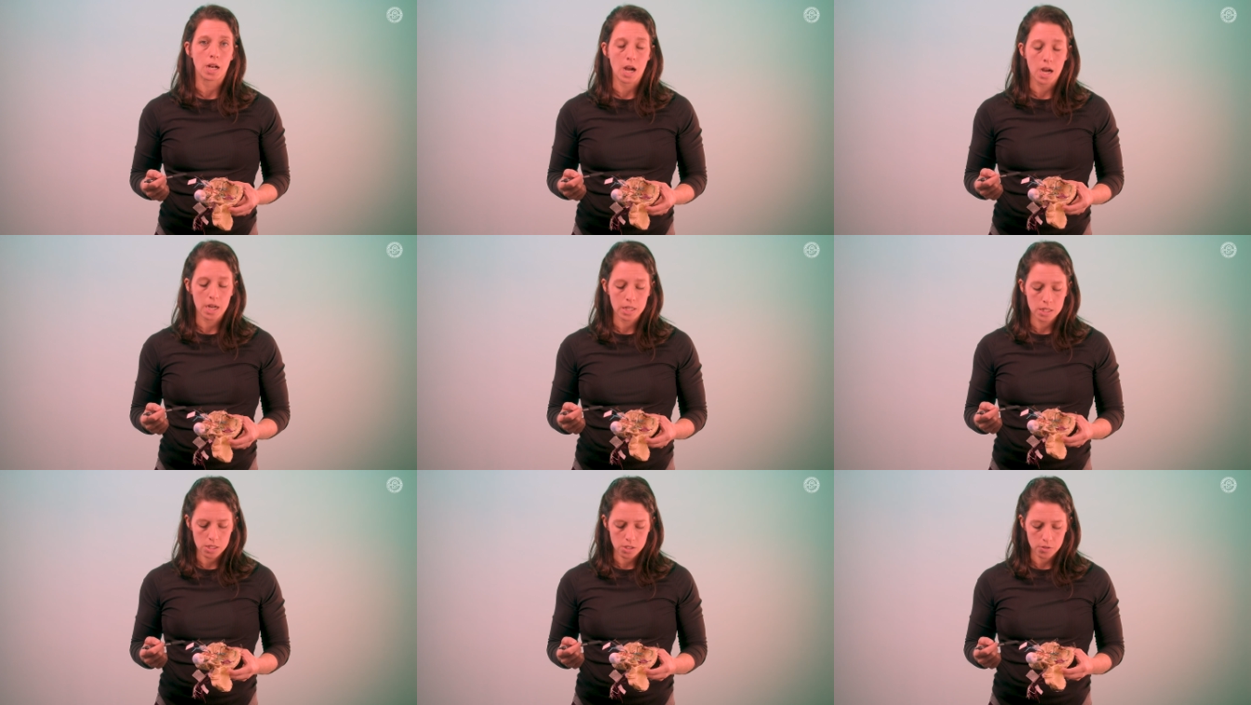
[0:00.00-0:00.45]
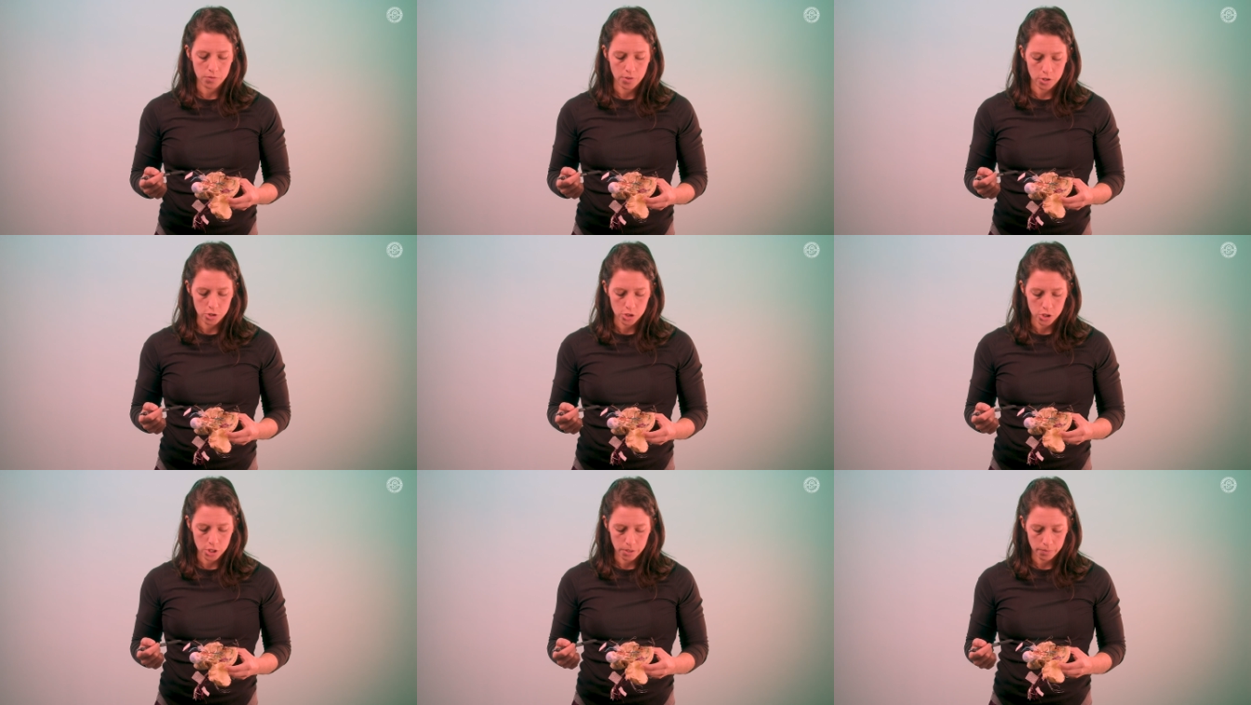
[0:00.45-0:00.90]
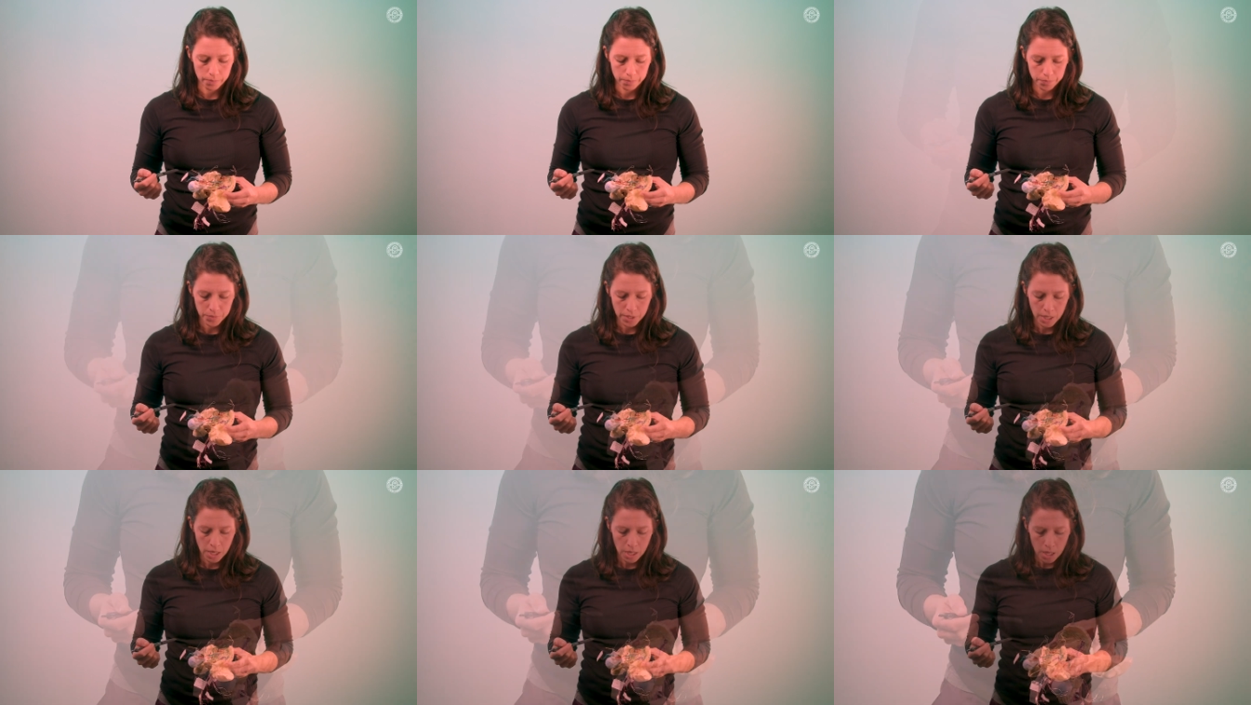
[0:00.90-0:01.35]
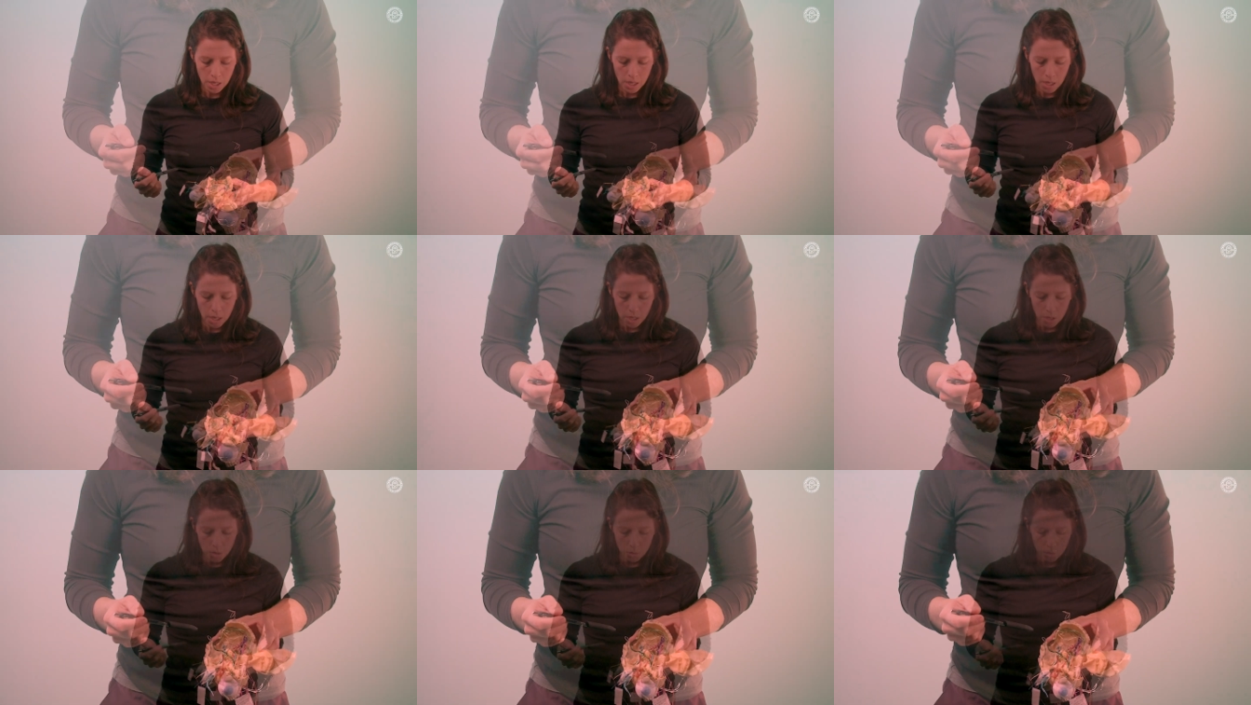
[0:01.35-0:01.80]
eye dysfunction. If you